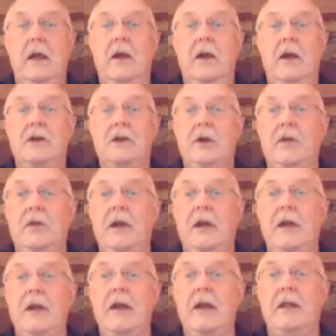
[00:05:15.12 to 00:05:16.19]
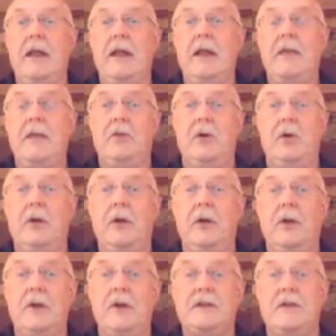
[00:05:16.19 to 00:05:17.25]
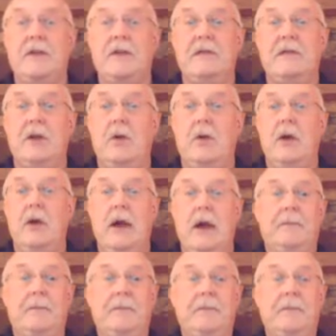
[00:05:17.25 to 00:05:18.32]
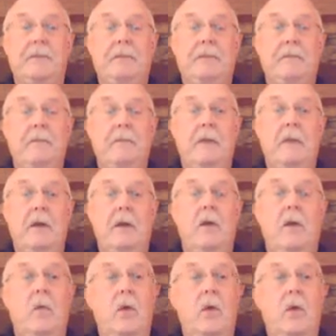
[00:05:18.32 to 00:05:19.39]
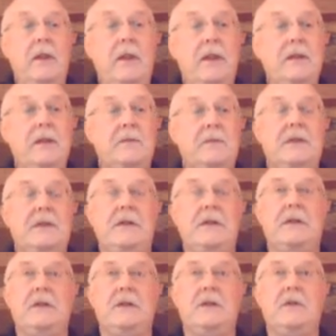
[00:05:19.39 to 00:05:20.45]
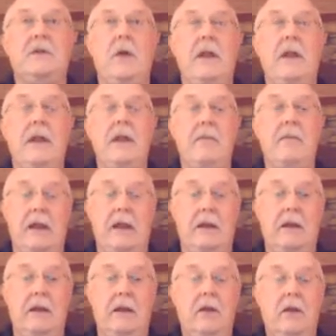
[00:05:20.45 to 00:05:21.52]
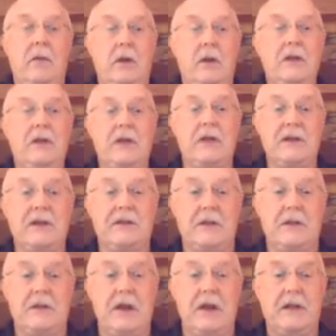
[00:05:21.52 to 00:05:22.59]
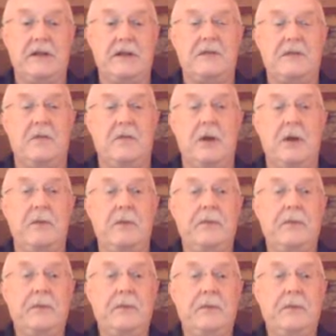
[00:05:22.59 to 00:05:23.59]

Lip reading: and also the Underwriter Laboratory UL 1709. What are these positions and what do they mean? Well, let's try to summarize these for you.